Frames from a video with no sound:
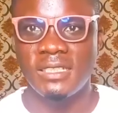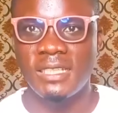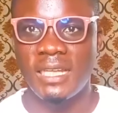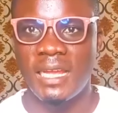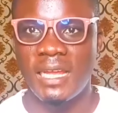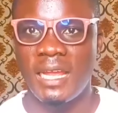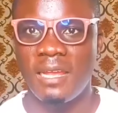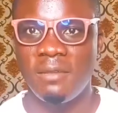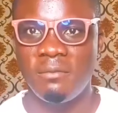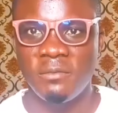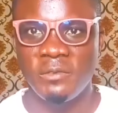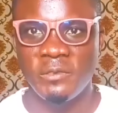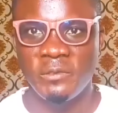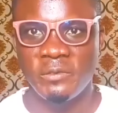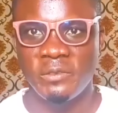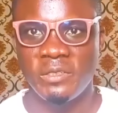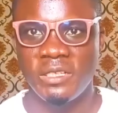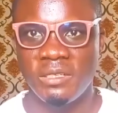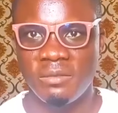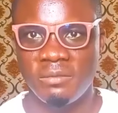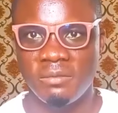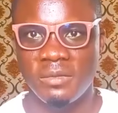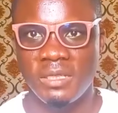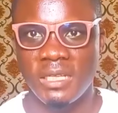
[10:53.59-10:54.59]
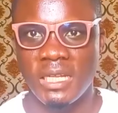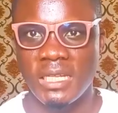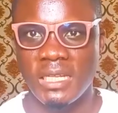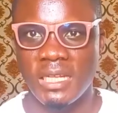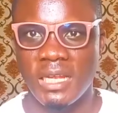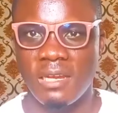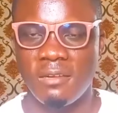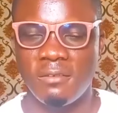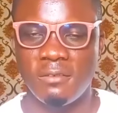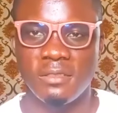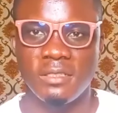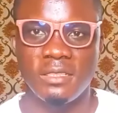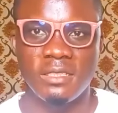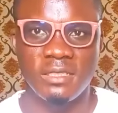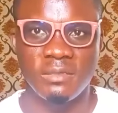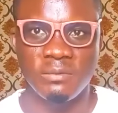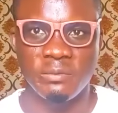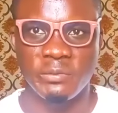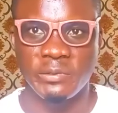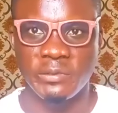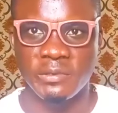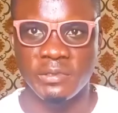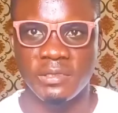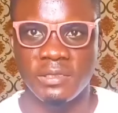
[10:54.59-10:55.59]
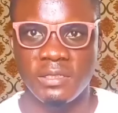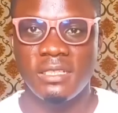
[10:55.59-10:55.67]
time frame that are on these books.